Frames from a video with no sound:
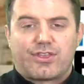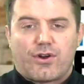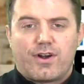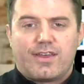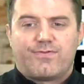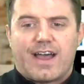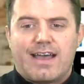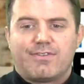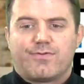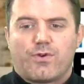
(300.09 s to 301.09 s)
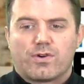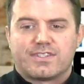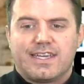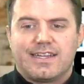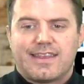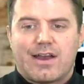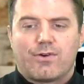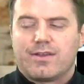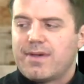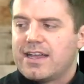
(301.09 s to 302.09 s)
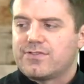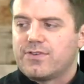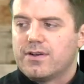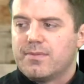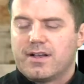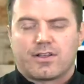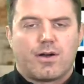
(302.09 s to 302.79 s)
35-14 in that rematch from a